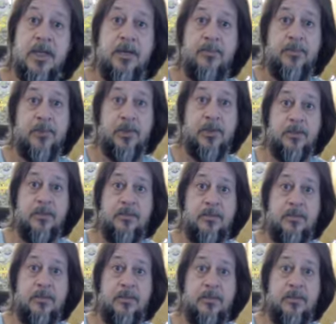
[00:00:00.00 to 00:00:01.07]
and
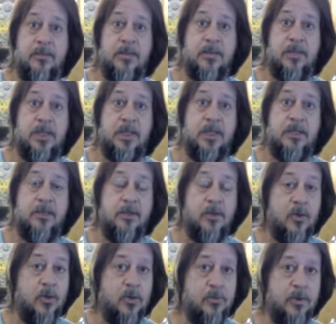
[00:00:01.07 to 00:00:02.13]
them in the
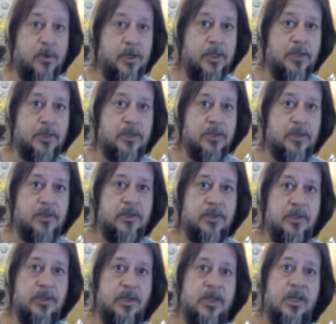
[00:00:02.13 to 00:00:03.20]
corporations.